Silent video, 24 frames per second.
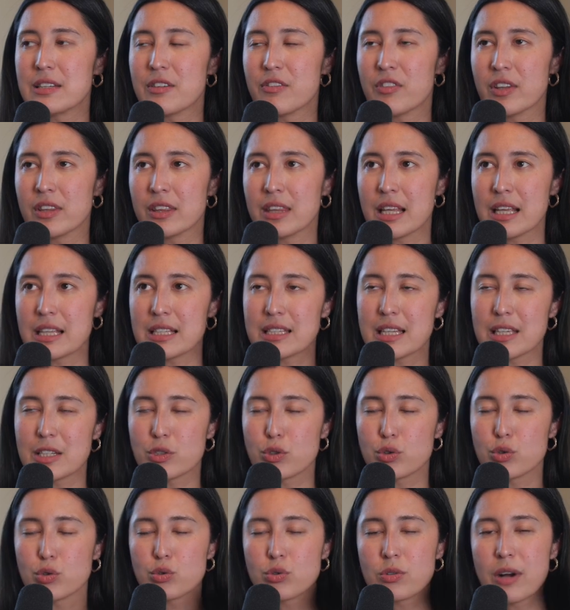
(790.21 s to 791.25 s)
different things that
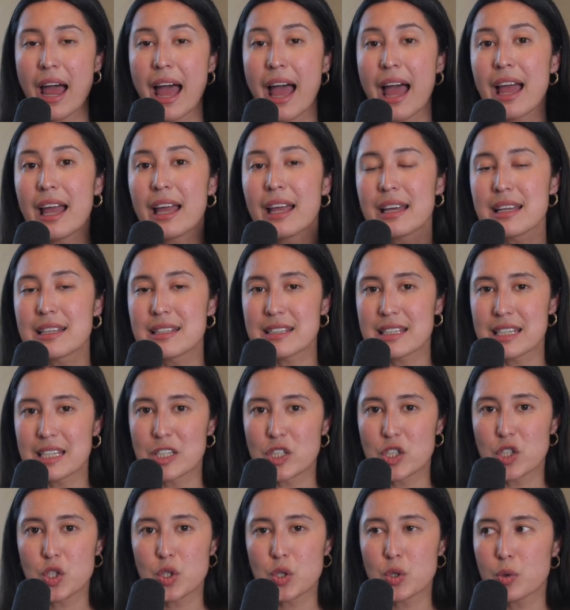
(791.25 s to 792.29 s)
drag us
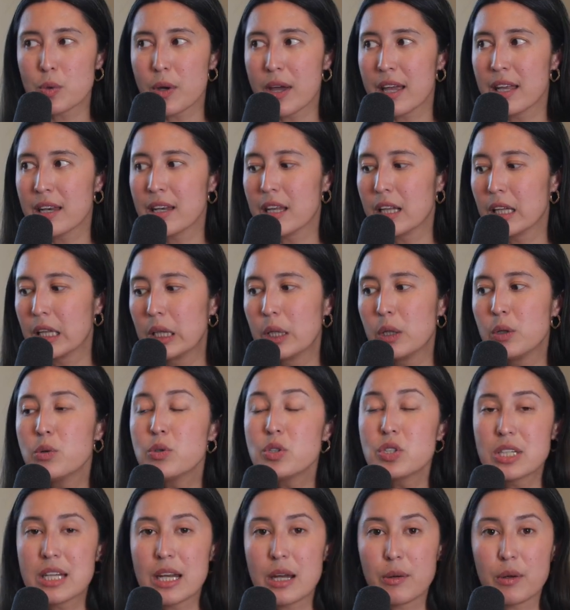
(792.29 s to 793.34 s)
into an
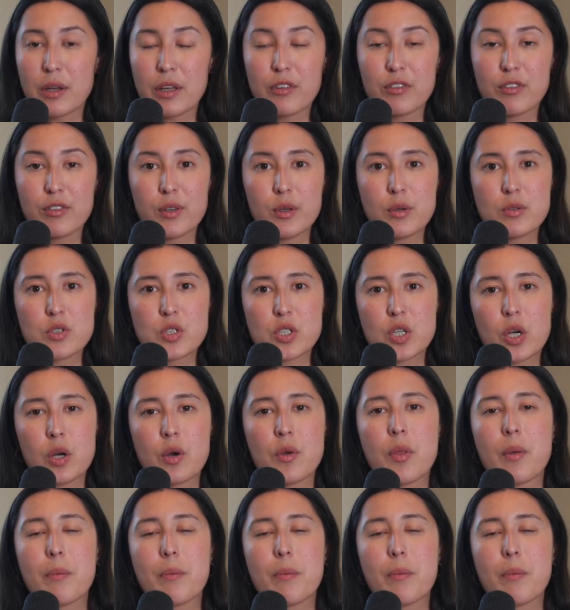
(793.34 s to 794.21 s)
illusionary future,